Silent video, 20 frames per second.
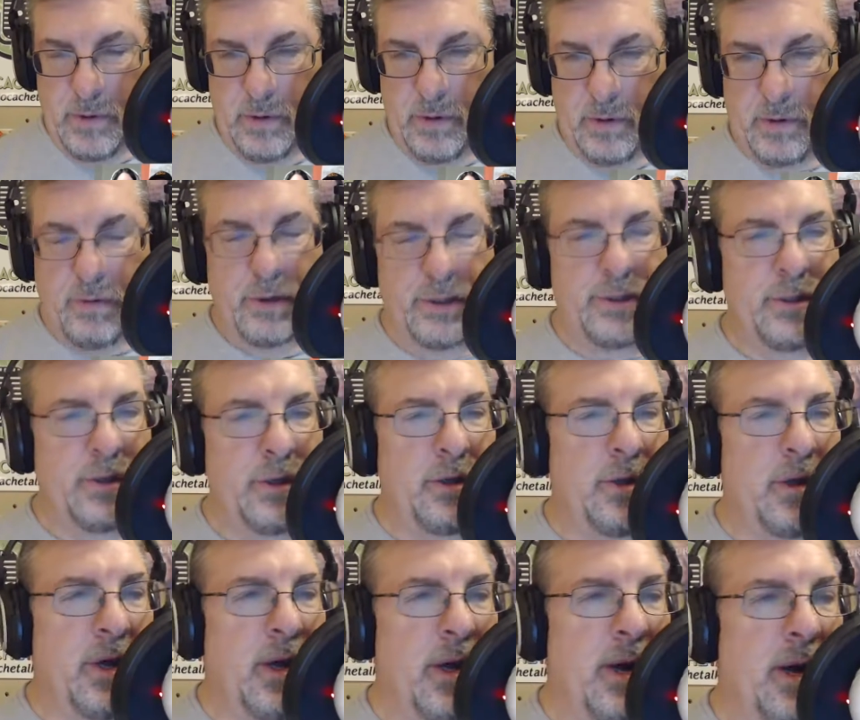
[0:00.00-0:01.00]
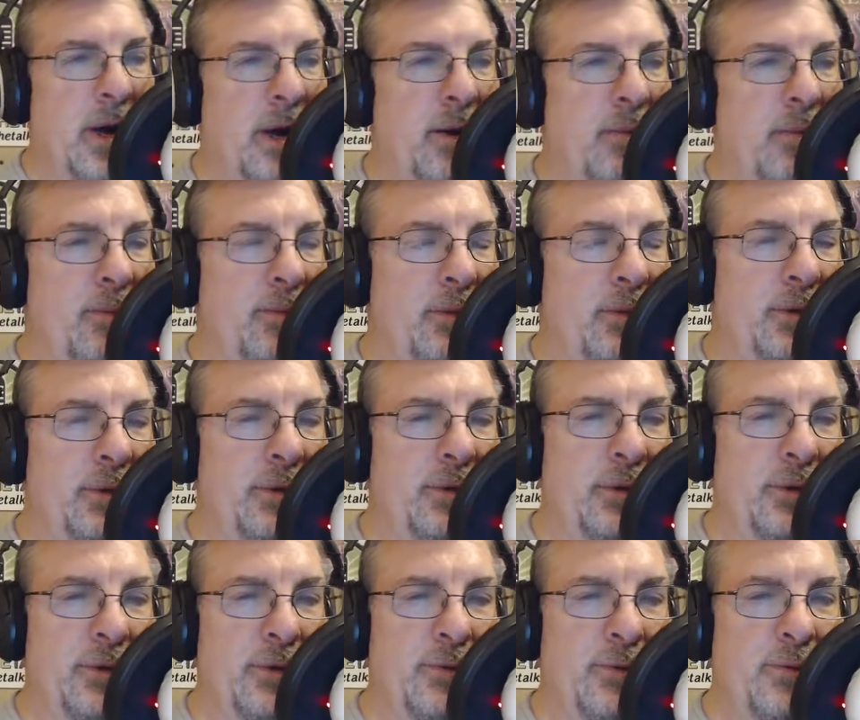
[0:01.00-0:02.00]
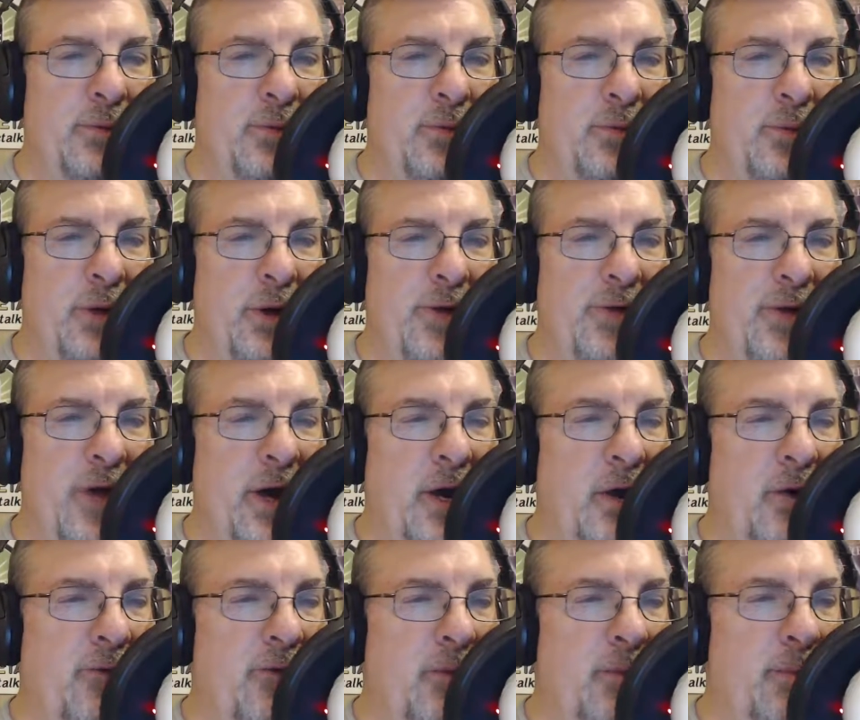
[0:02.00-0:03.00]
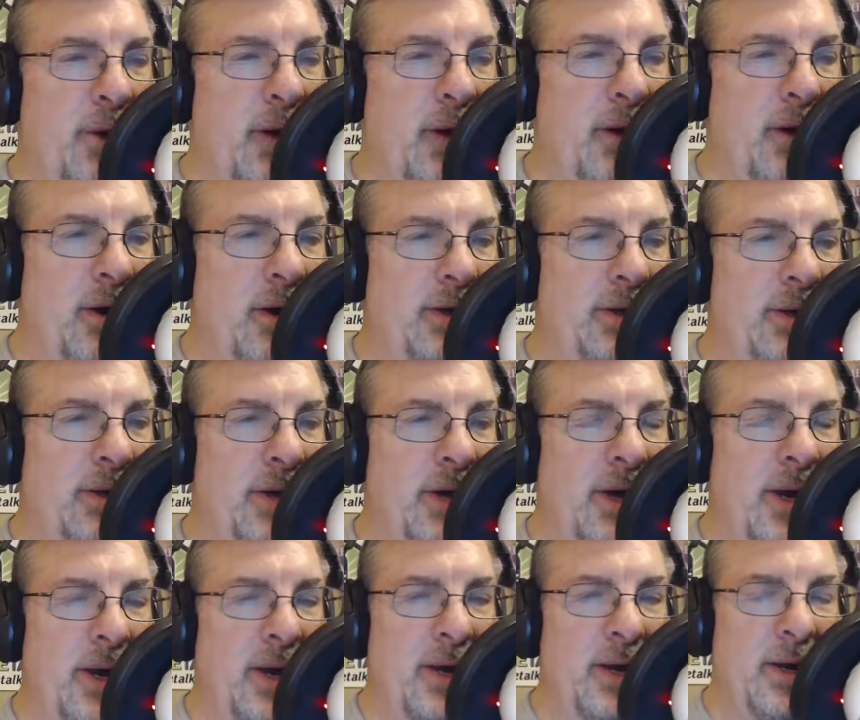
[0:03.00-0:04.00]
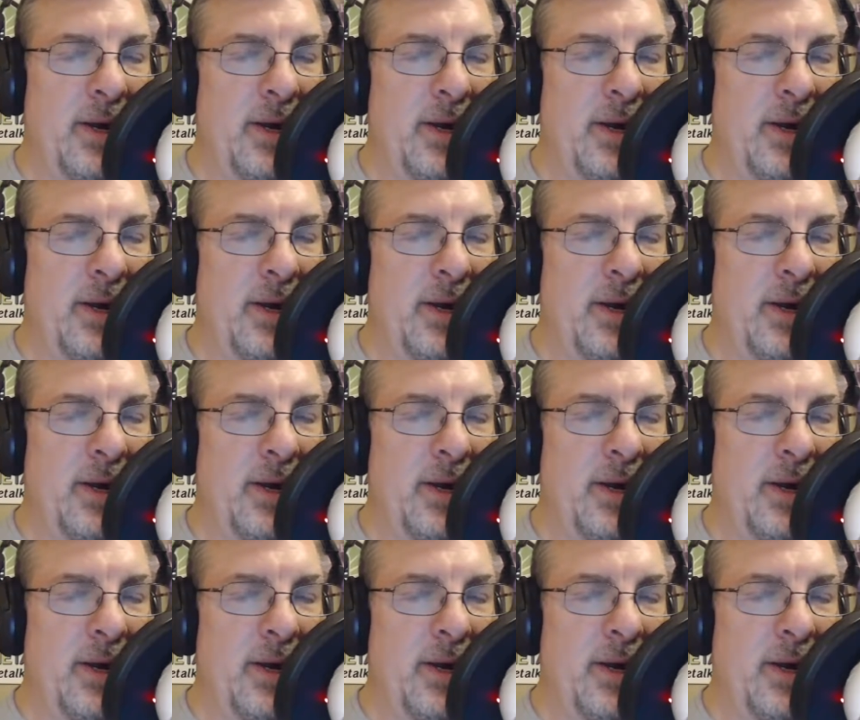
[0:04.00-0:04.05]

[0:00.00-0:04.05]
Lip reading: Christel, just really thank you for being on tonight.